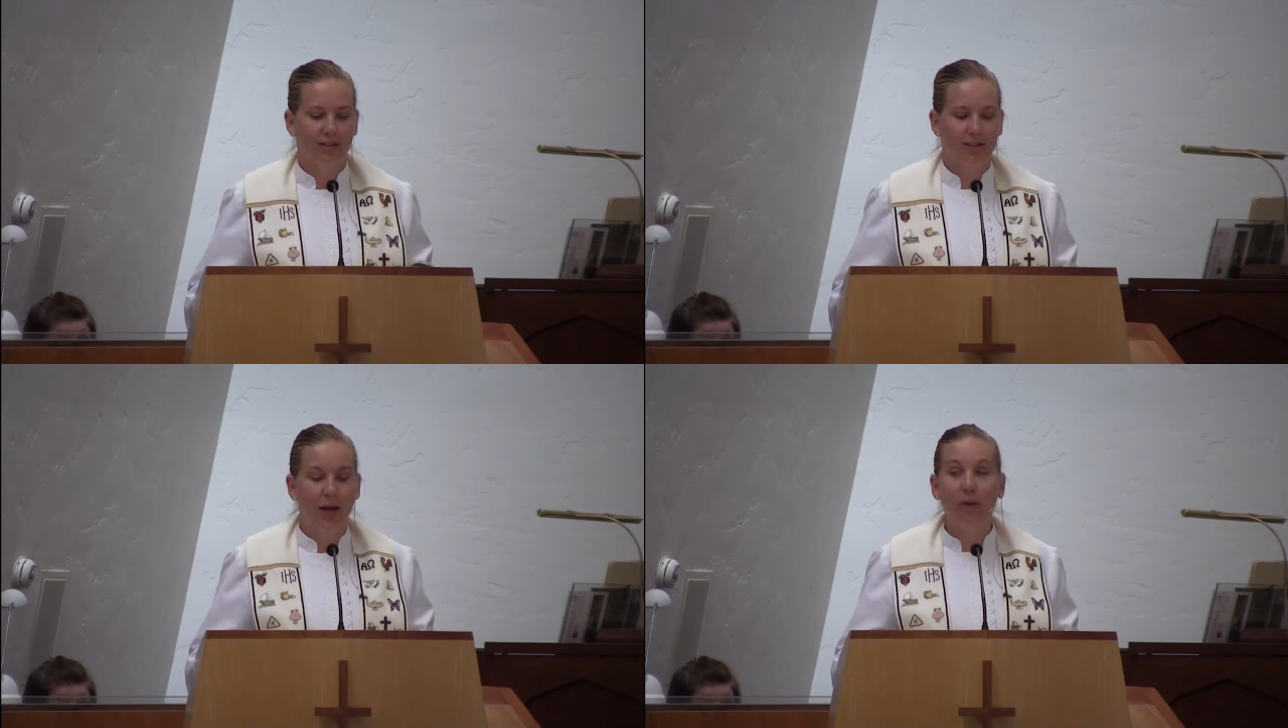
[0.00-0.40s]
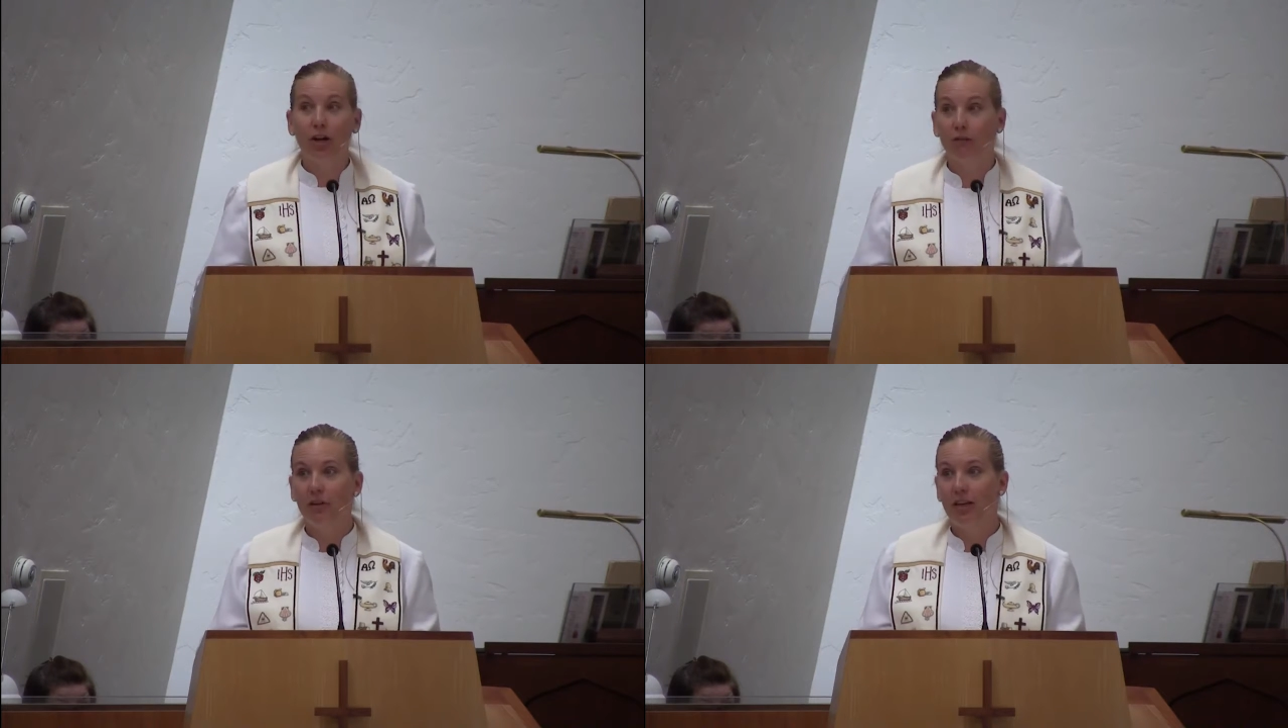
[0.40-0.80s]
Now,
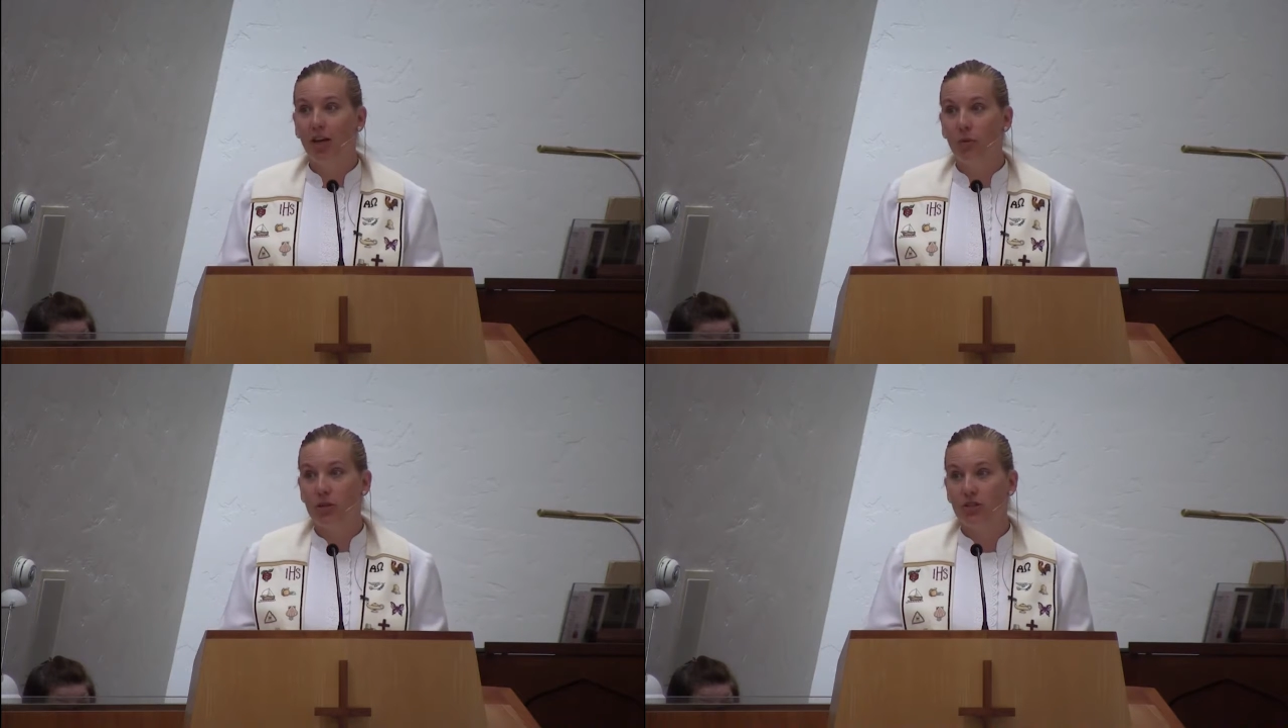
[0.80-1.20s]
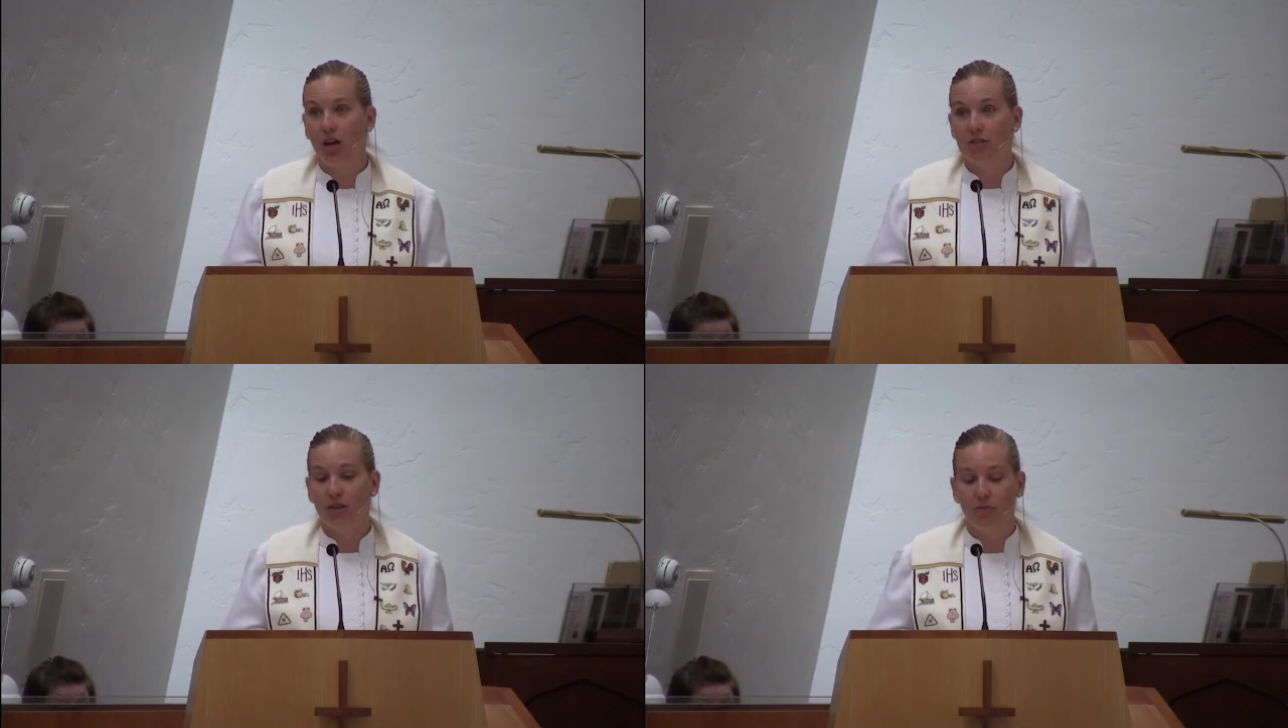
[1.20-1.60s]
in our video, we
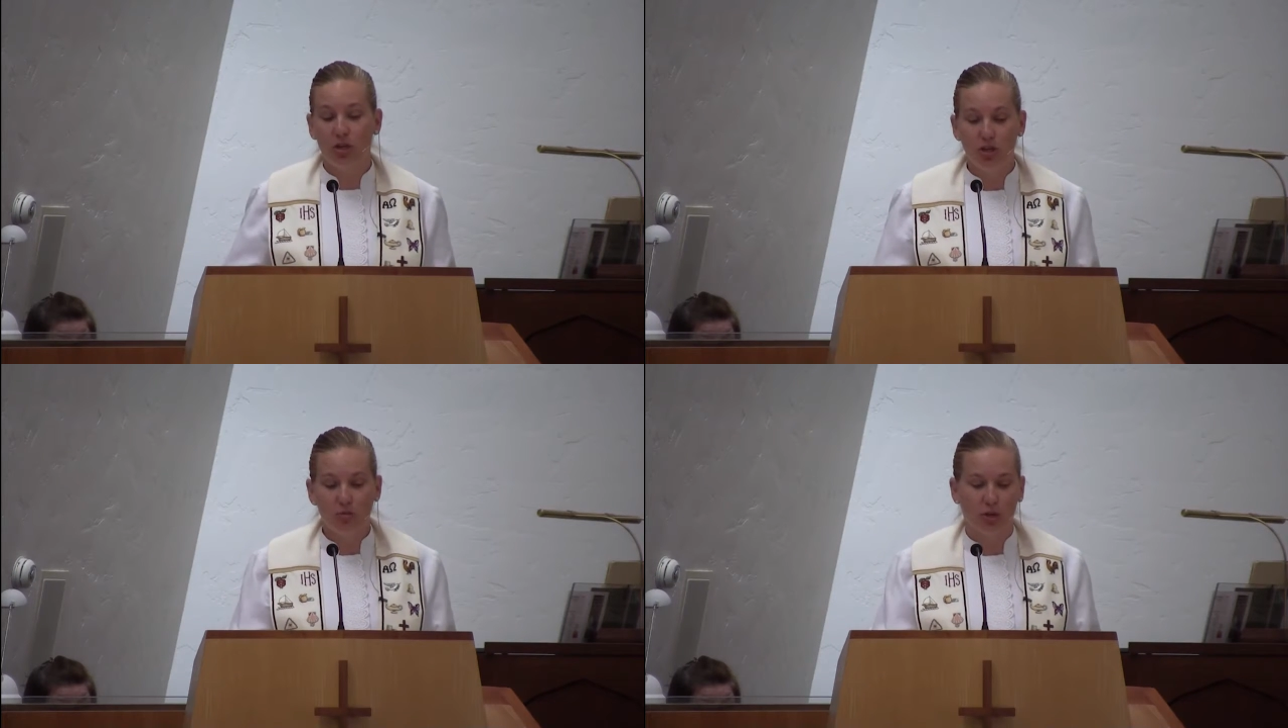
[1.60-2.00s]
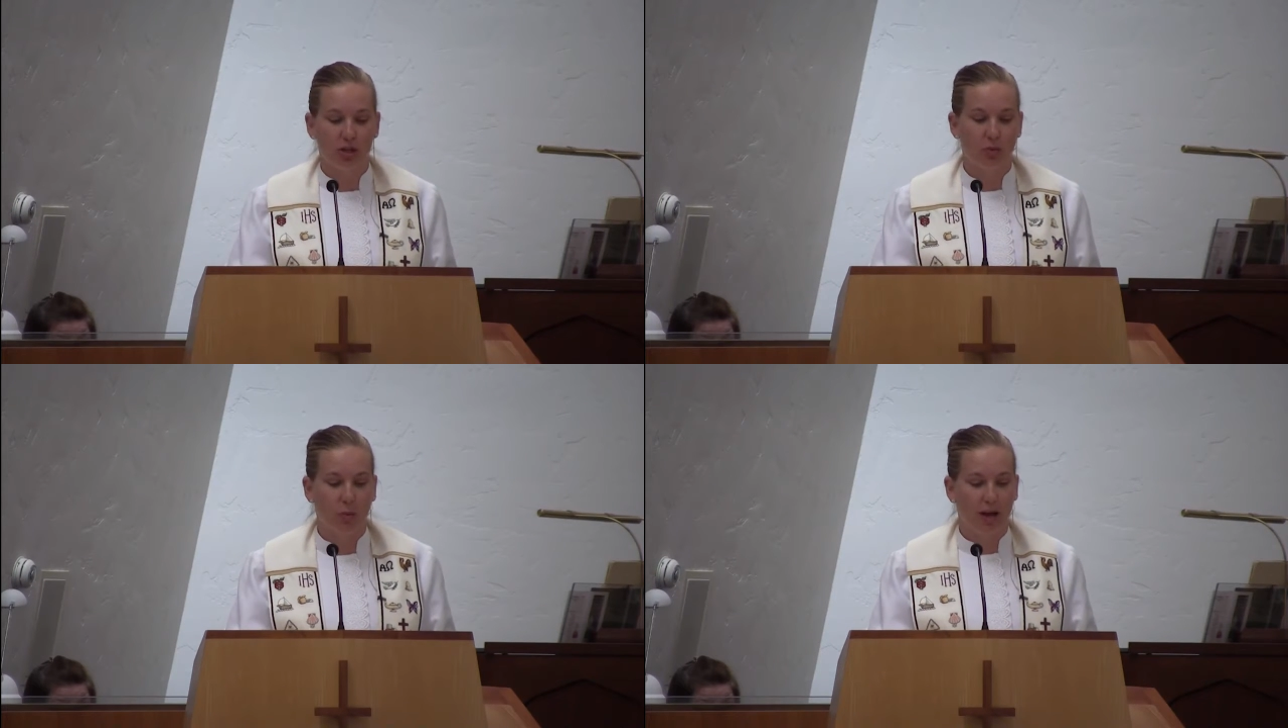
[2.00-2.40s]
saw some
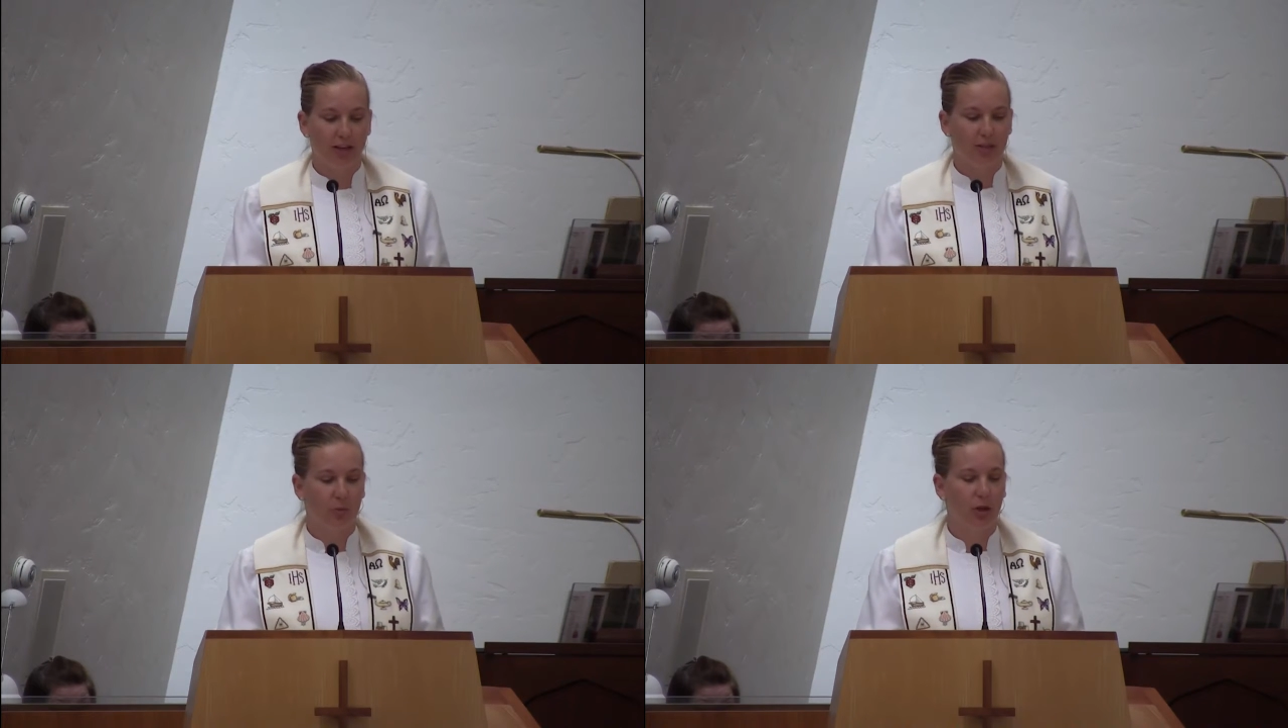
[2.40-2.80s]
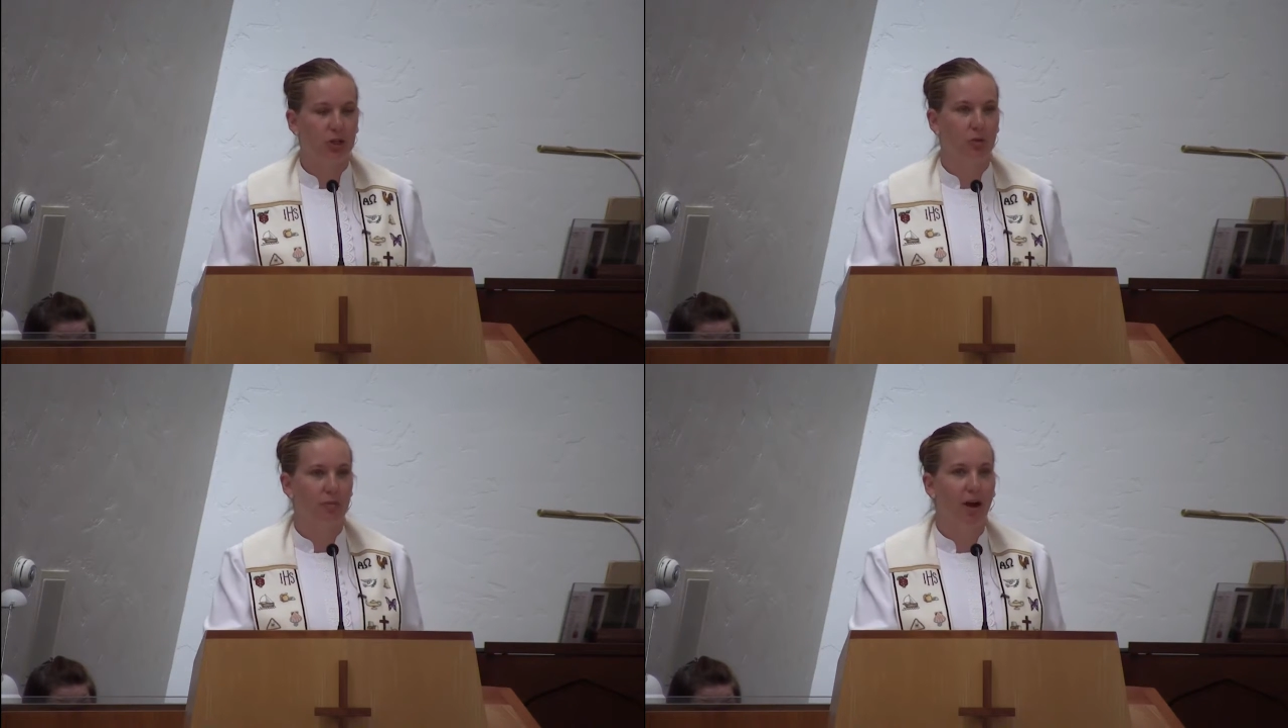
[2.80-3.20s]
humorous ways in
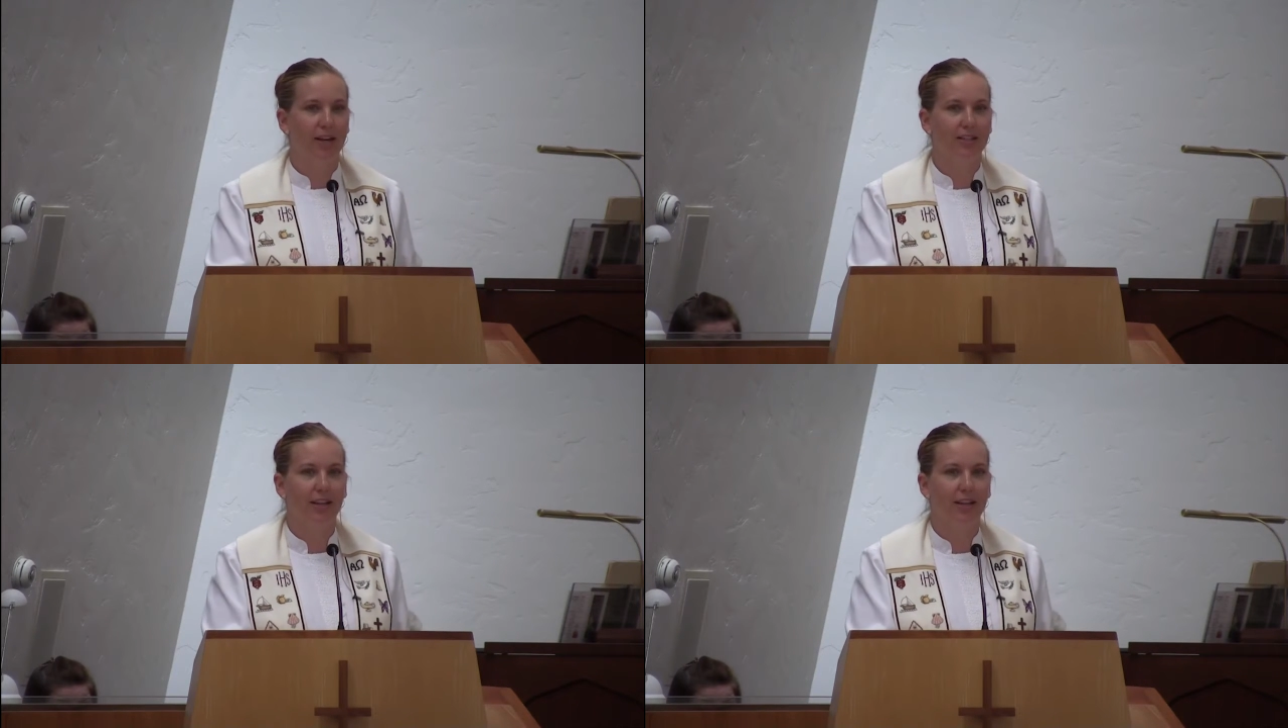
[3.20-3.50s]
which we might